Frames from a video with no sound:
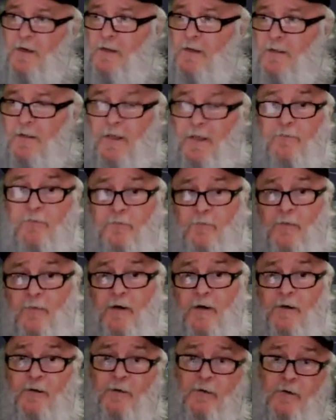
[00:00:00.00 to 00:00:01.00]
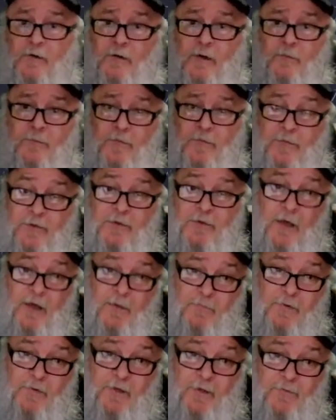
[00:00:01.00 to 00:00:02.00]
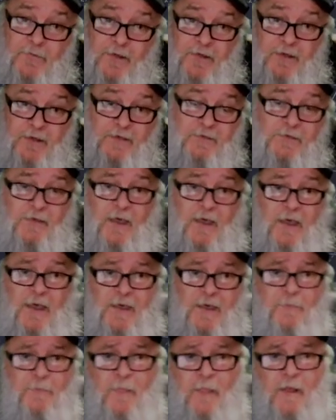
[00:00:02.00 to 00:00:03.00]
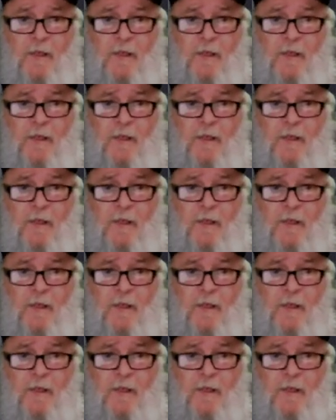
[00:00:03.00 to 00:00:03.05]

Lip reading: left monitor up in the top left-hand side,